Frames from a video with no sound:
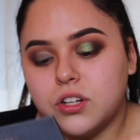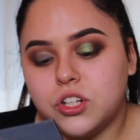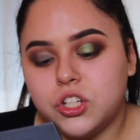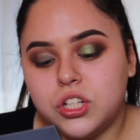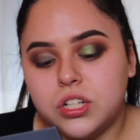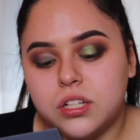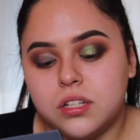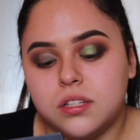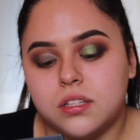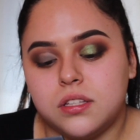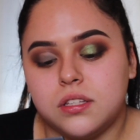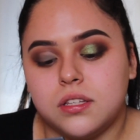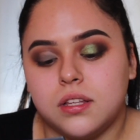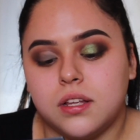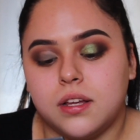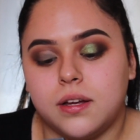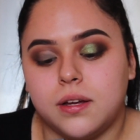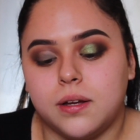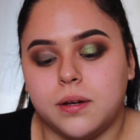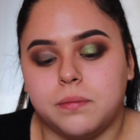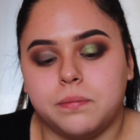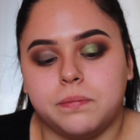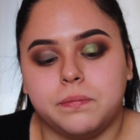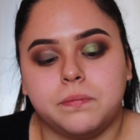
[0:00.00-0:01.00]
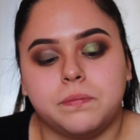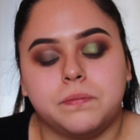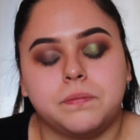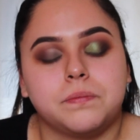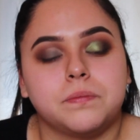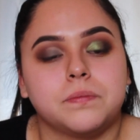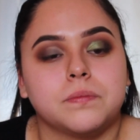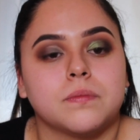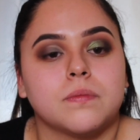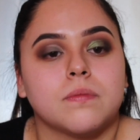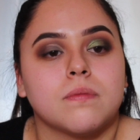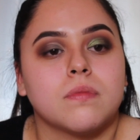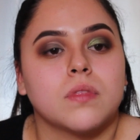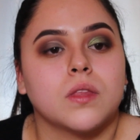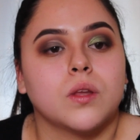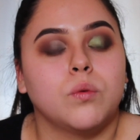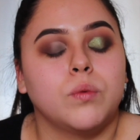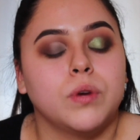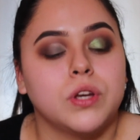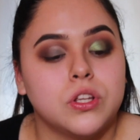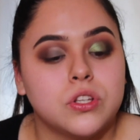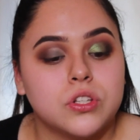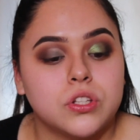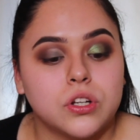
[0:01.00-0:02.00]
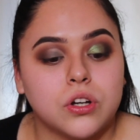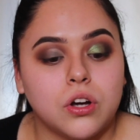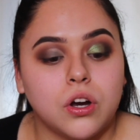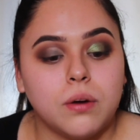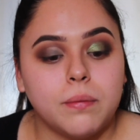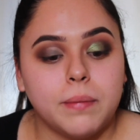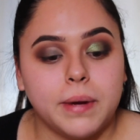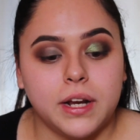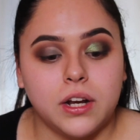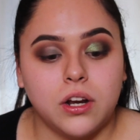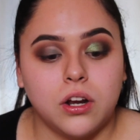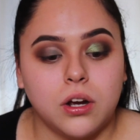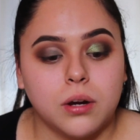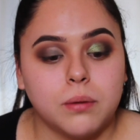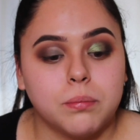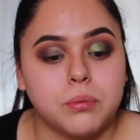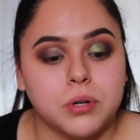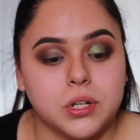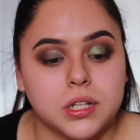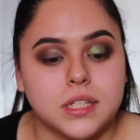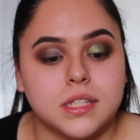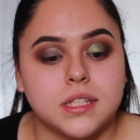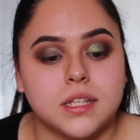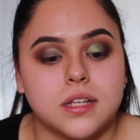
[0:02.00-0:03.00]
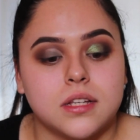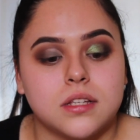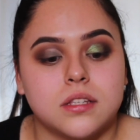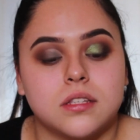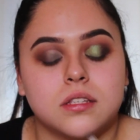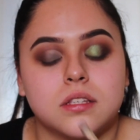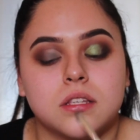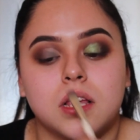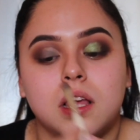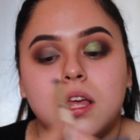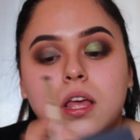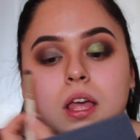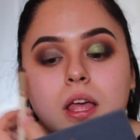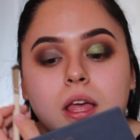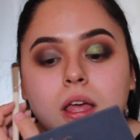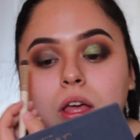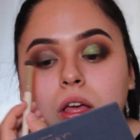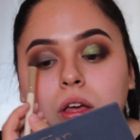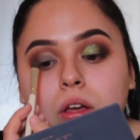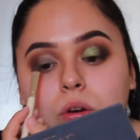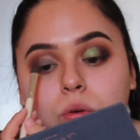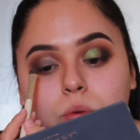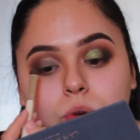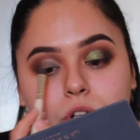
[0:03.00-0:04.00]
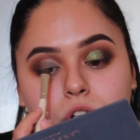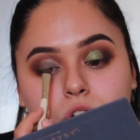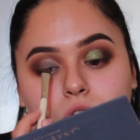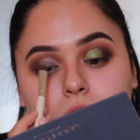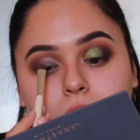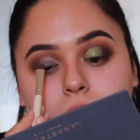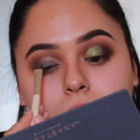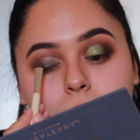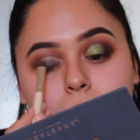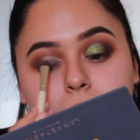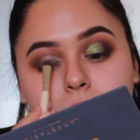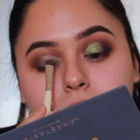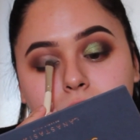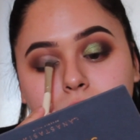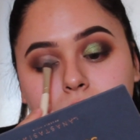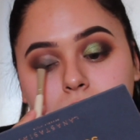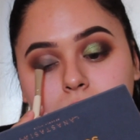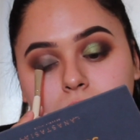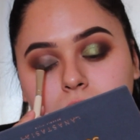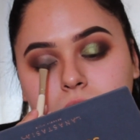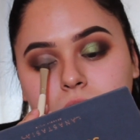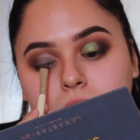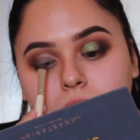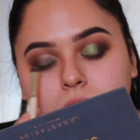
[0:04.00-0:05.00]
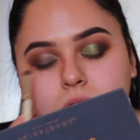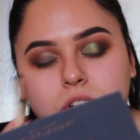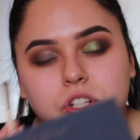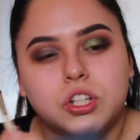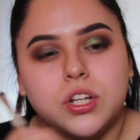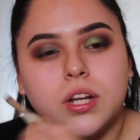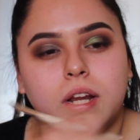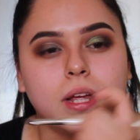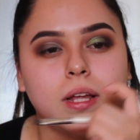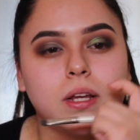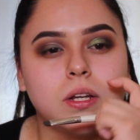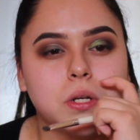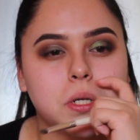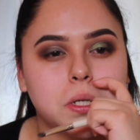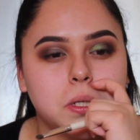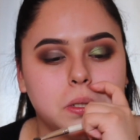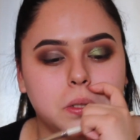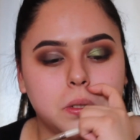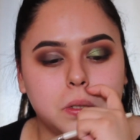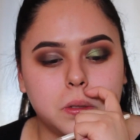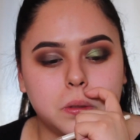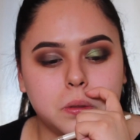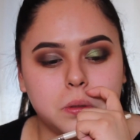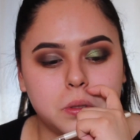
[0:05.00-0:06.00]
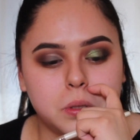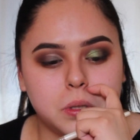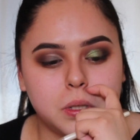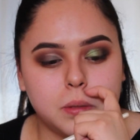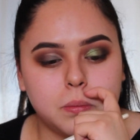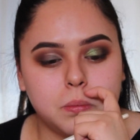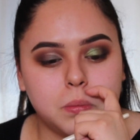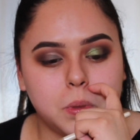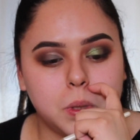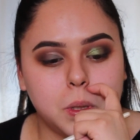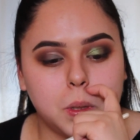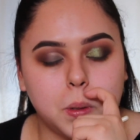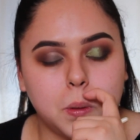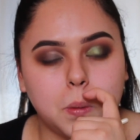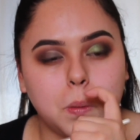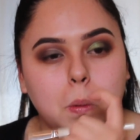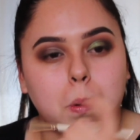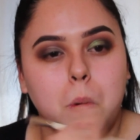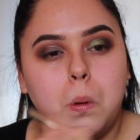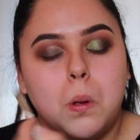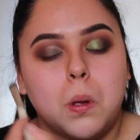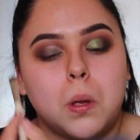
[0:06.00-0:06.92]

she's we used to call my dog Princess, which her name is, should I introduce them too?